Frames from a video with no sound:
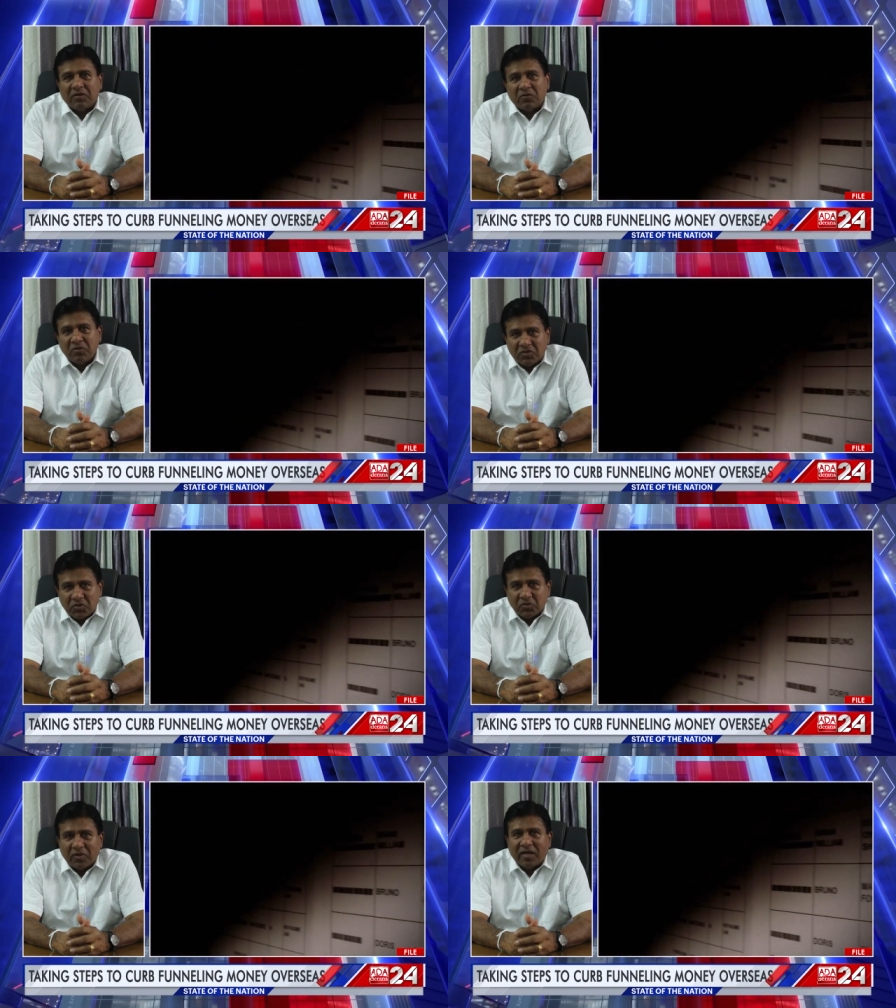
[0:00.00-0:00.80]

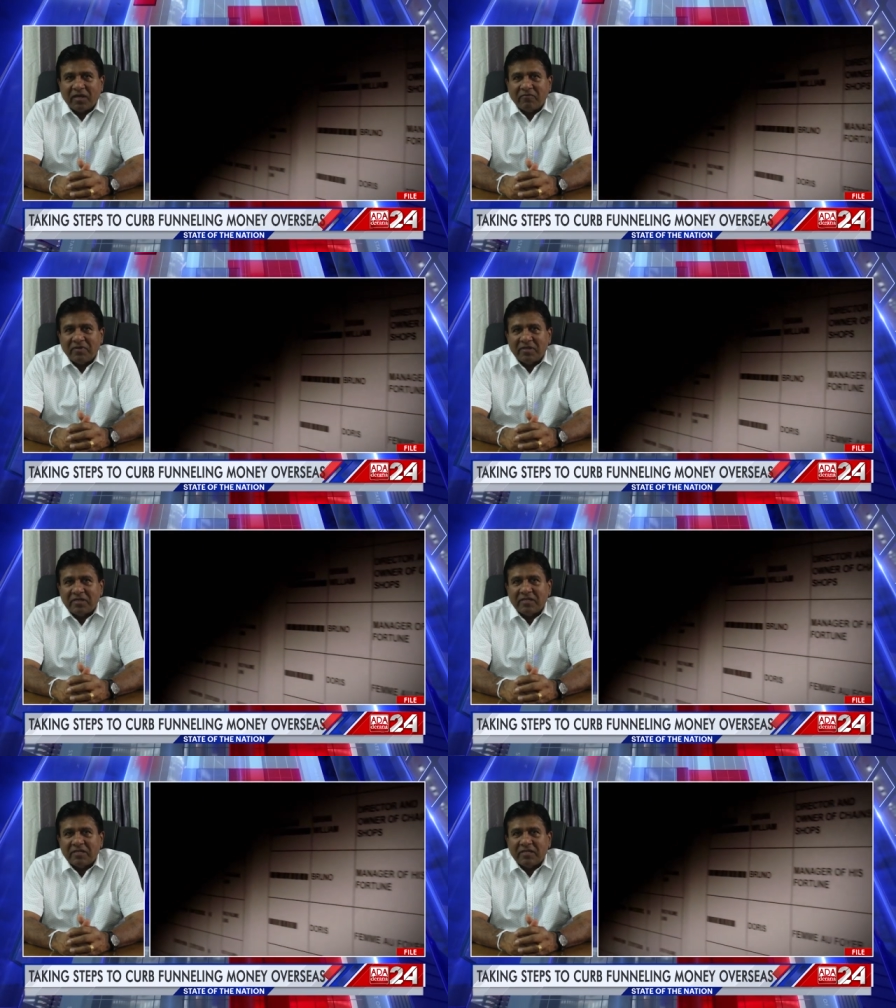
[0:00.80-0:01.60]
also have
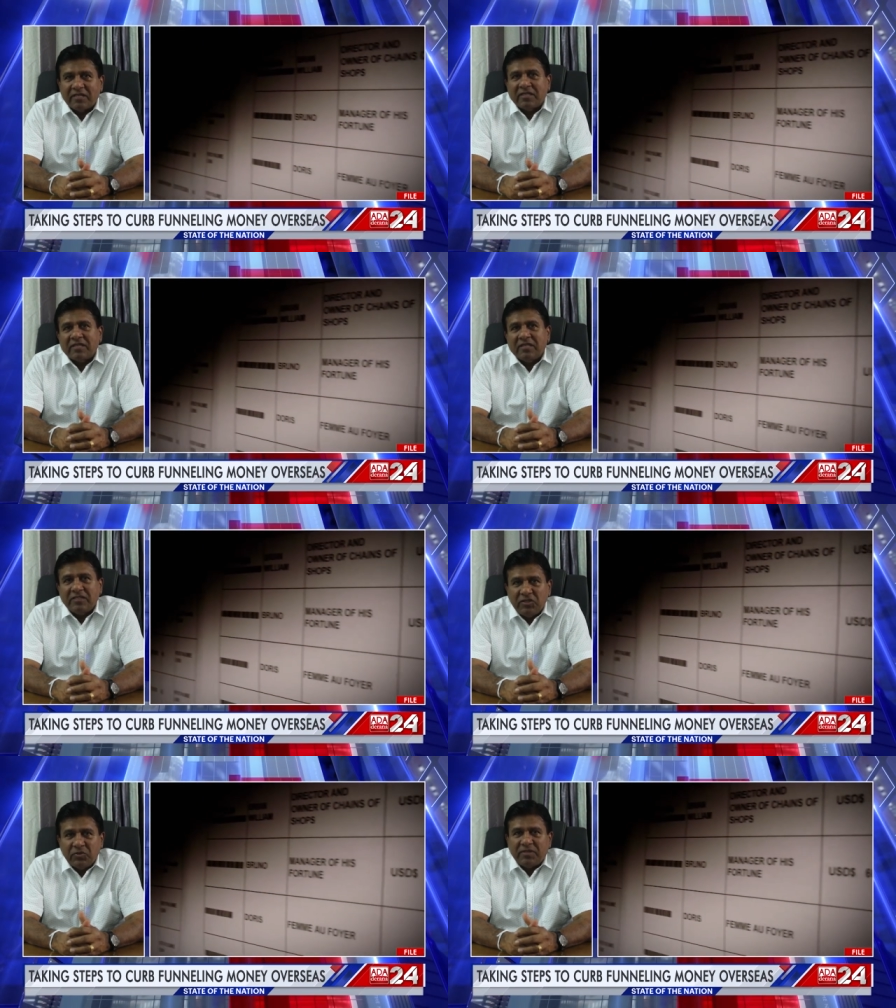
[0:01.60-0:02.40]
a
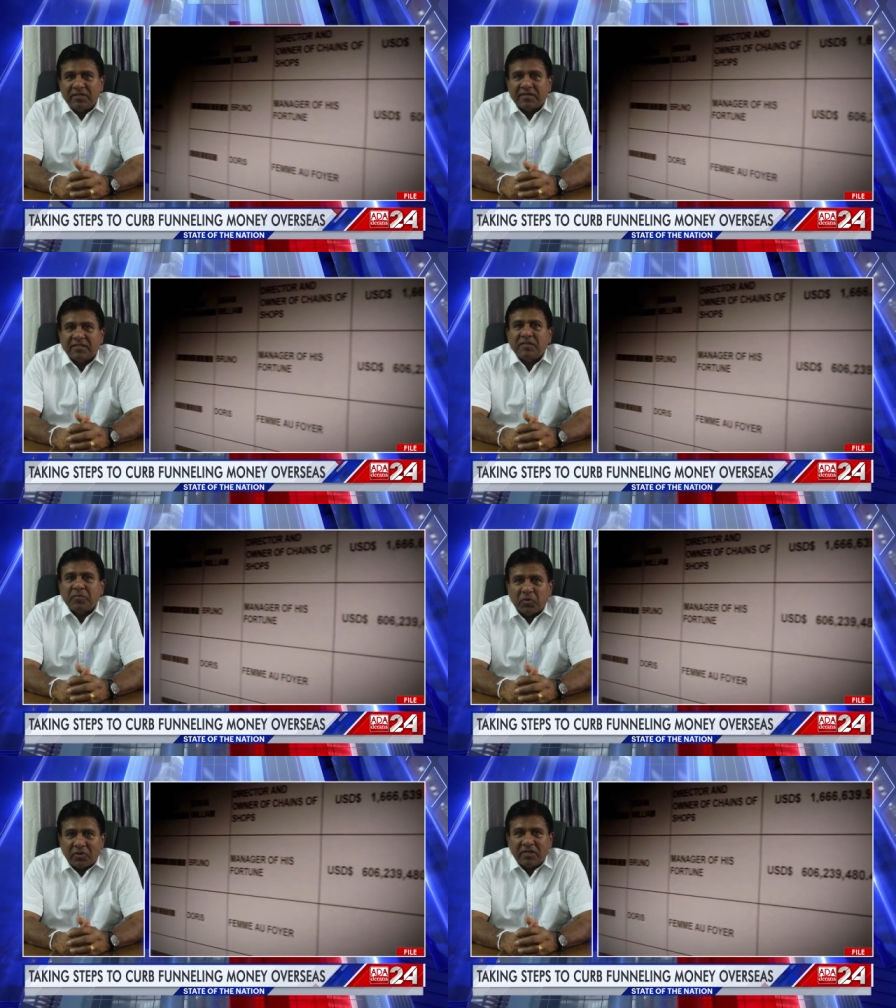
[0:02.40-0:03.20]
duty,
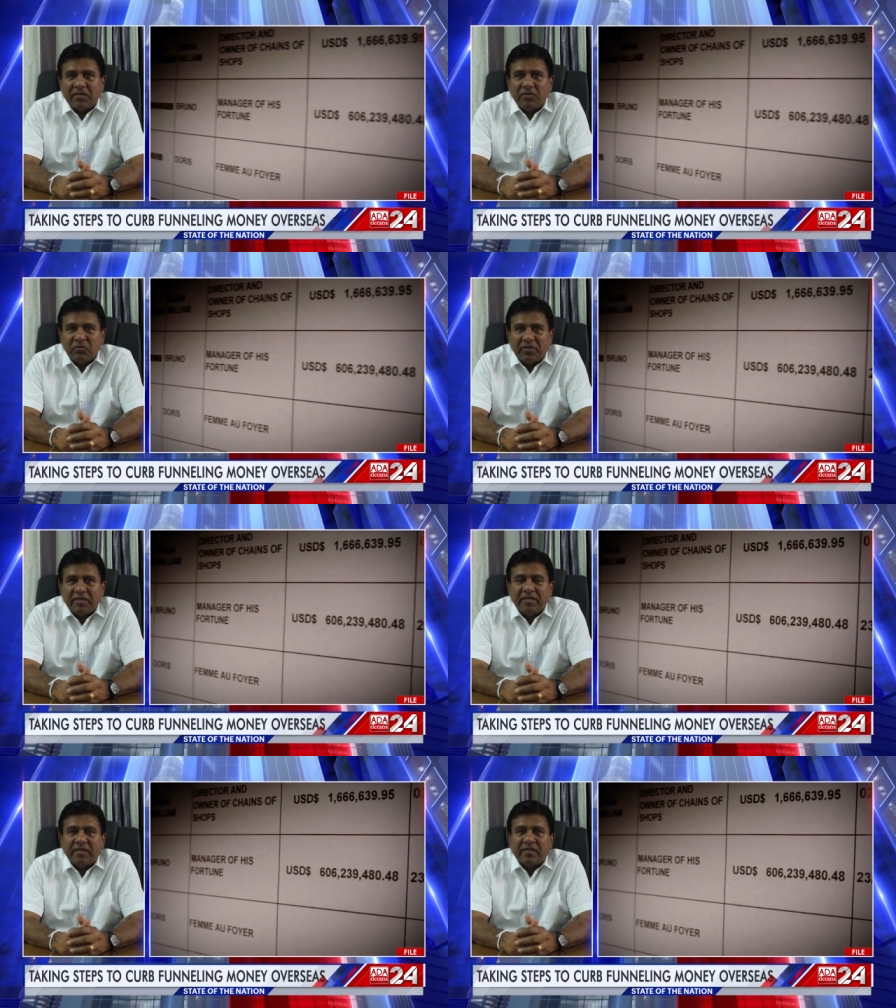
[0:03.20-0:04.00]
reciprocal
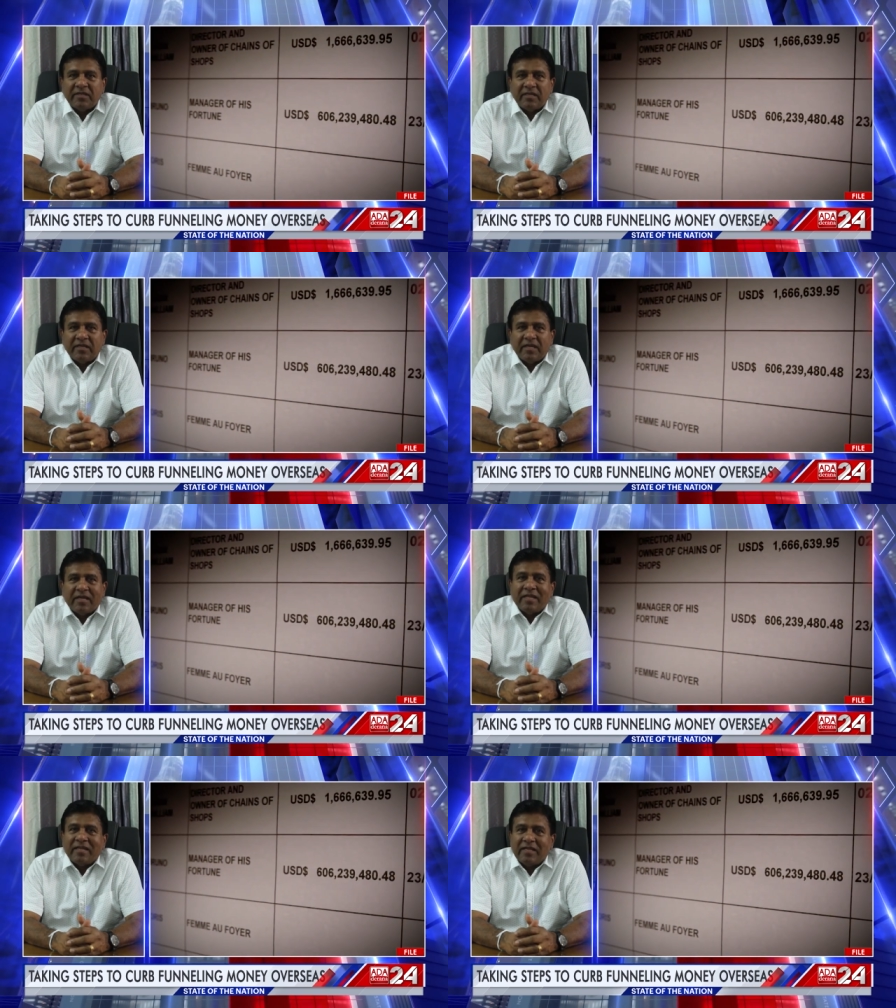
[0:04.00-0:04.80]
duty,
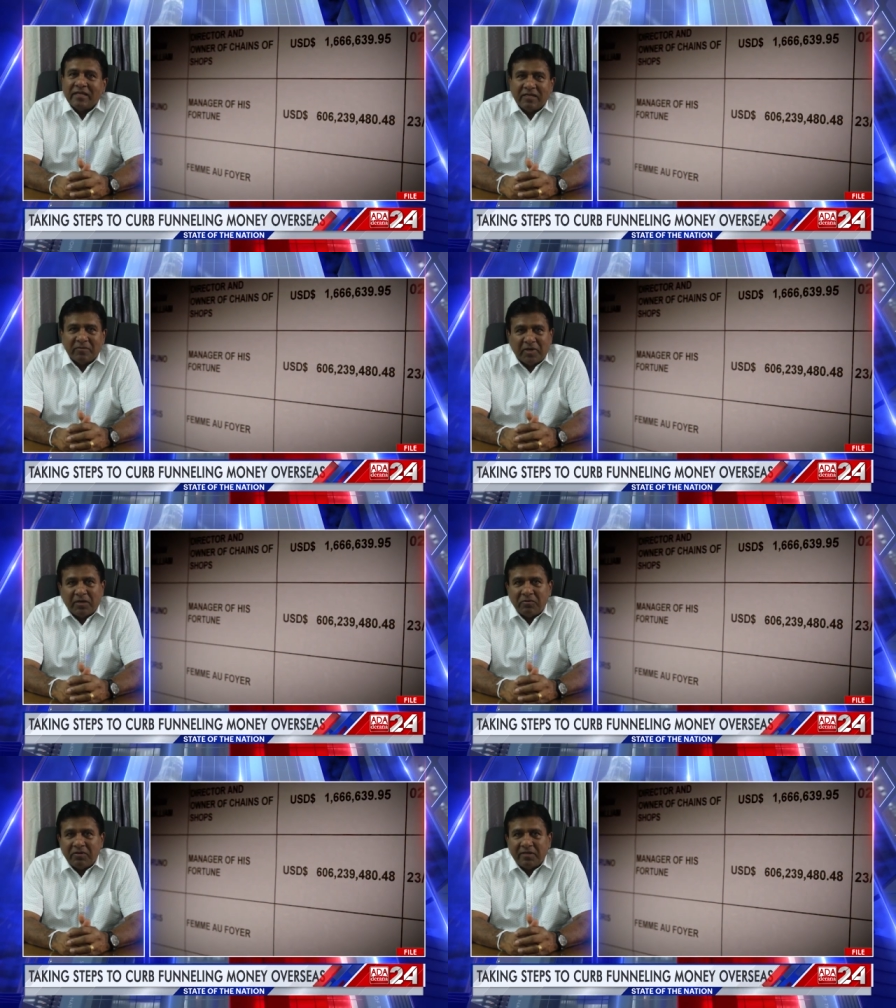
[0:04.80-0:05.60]
the
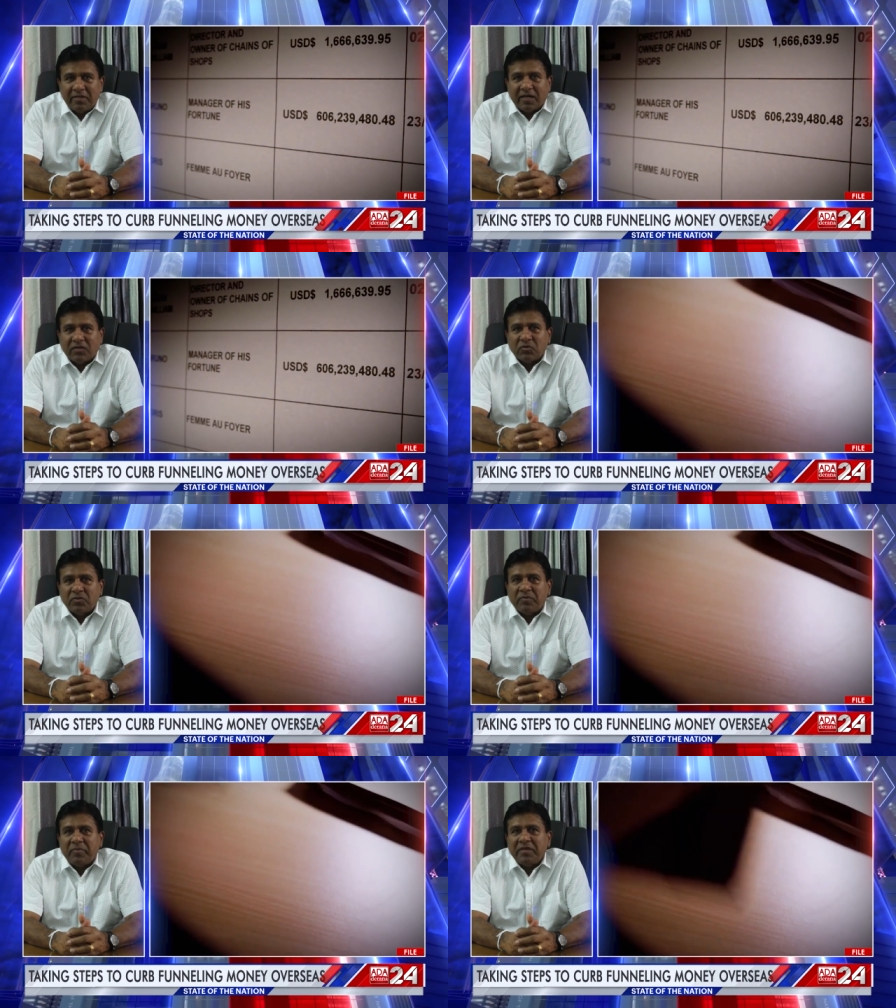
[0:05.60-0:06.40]
amount that should